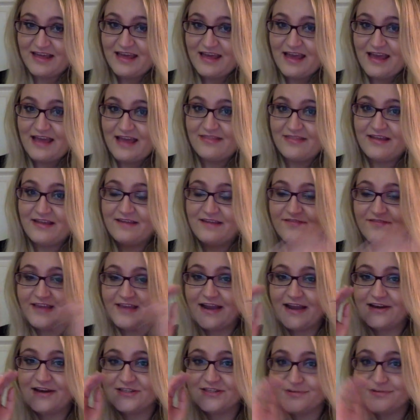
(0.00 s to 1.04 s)
And then if
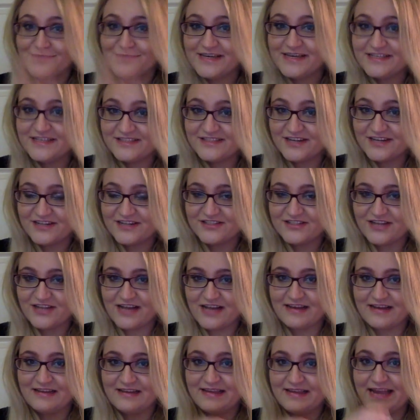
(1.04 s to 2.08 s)
character B starts
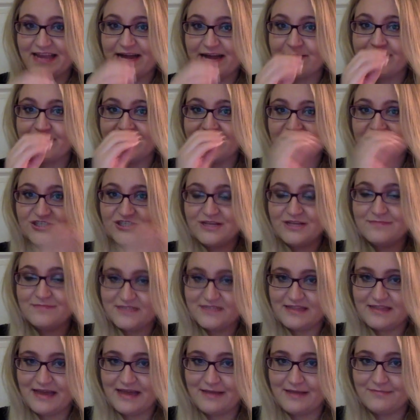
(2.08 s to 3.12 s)
talking, the camera might jump to
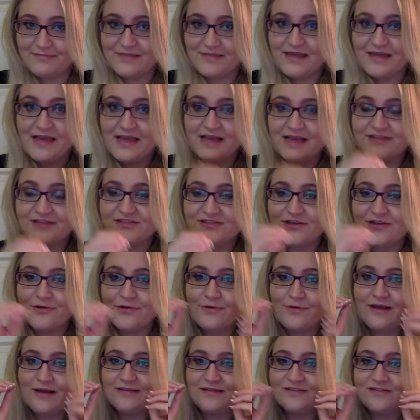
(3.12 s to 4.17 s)
them. And so as